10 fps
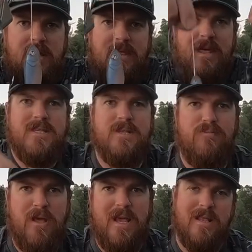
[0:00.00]
That's the
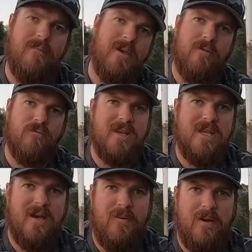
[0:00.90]
plan. Let me get rigged
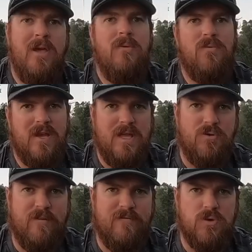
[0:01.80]
up. We'll get to
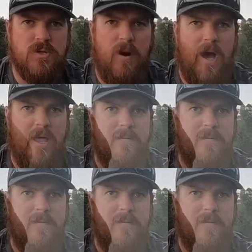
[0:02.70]
our first spot.